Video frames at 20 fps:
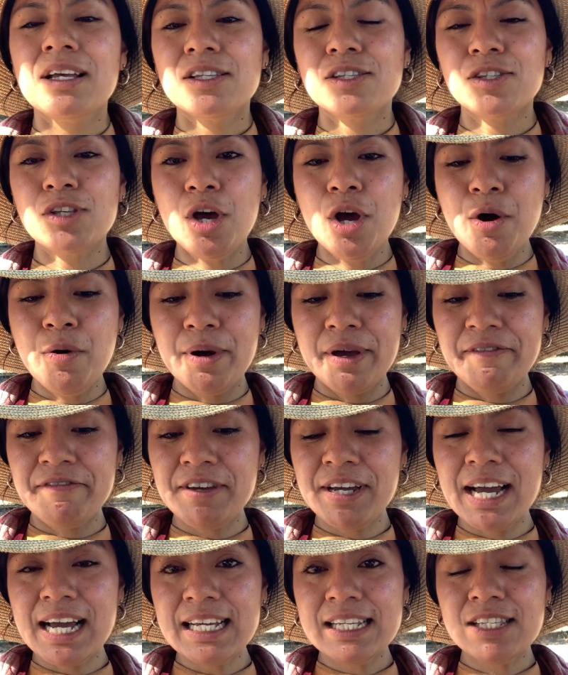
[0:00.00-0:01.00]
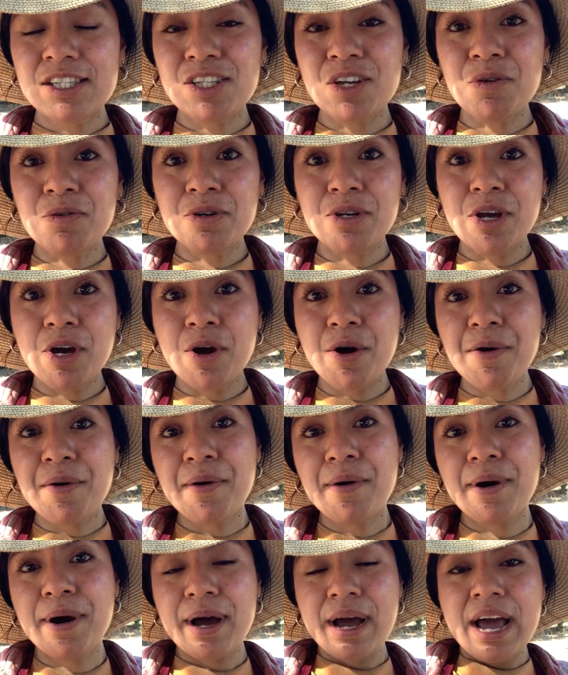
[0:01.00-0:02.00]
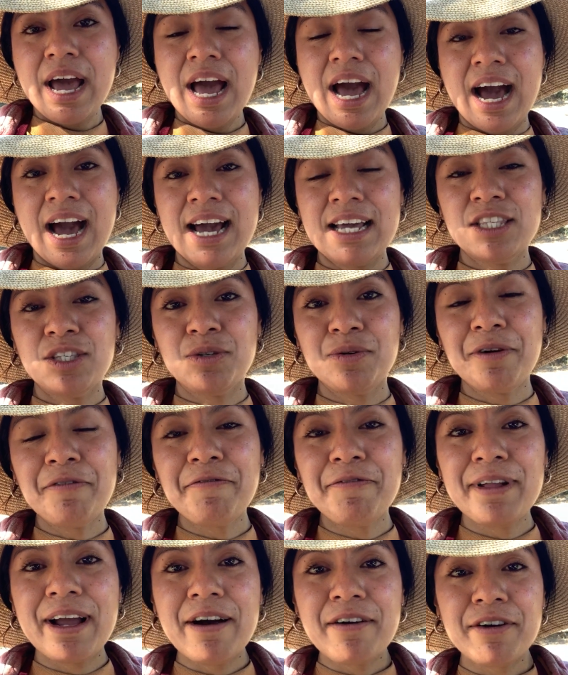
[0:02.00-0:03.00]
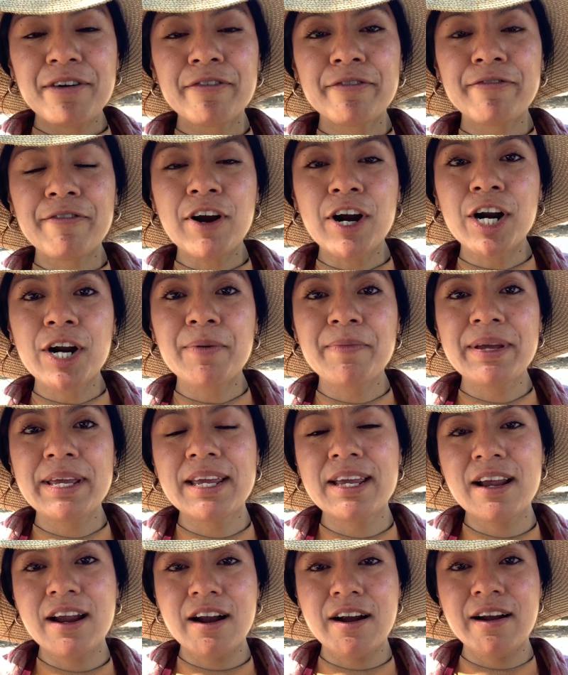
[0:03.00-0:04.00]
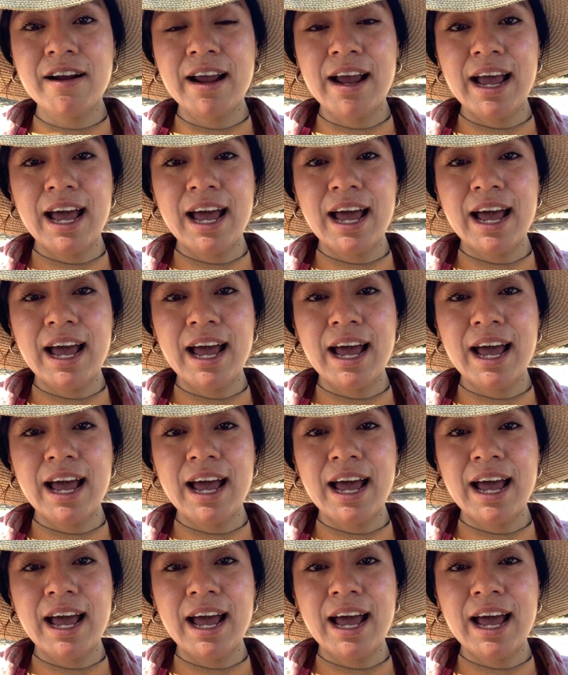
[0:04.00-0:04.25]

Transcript: So if you guys don't know, I do a flower farm here